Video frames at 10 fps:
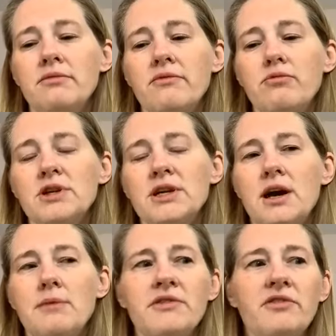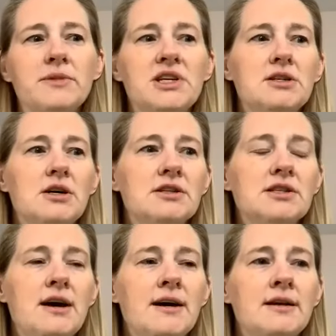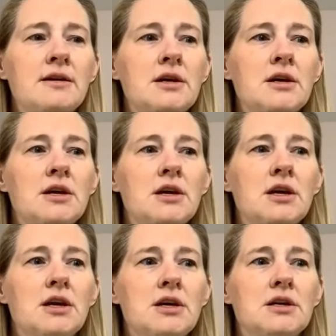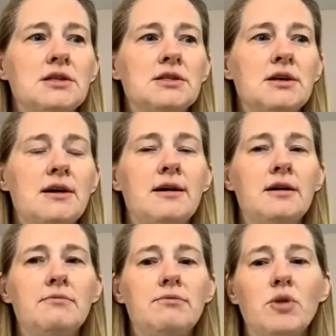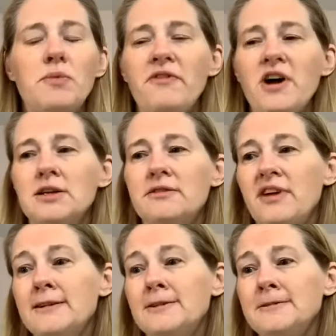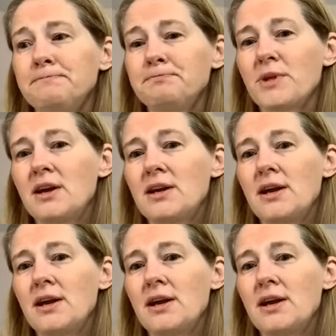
really coming from the adult side, is propofol and fentanyl. And